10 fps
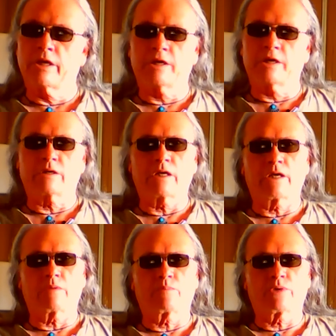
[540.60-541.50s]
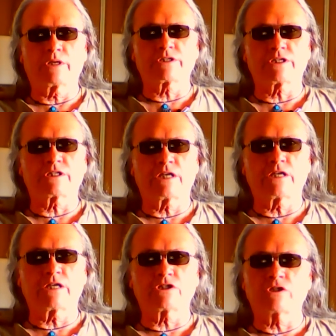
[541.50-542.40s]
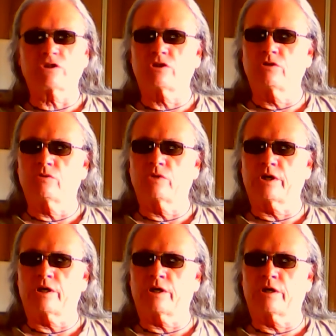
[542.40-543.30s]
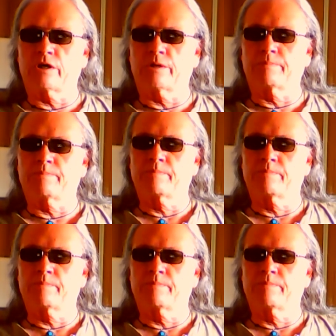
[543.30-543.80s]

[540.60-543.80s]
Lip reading: It brings attention to